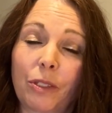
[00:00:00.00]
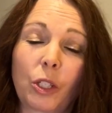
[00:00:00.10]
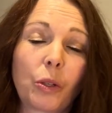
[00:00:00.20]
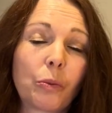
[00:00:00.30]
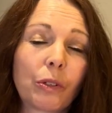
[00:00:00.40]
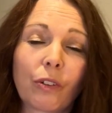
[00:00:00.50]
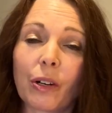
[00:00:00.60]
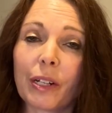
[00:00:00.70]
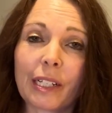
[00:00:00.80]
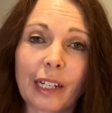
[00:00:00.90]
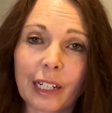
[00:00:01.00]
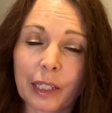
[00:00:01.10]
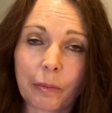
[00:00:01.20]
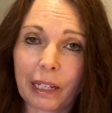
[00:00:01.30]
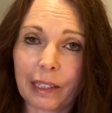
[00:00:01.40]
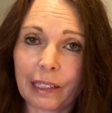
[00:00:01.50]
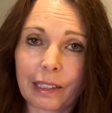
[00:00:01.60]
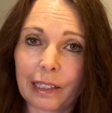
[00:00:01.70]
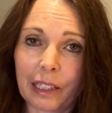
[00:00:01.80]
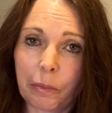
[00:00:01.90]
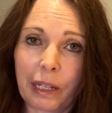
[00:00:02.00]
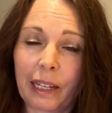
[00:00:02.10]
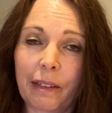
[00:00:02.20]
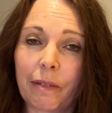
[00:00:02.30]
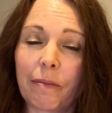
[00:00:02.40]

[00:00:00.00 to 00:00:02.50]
So we've already talked about this a little bit,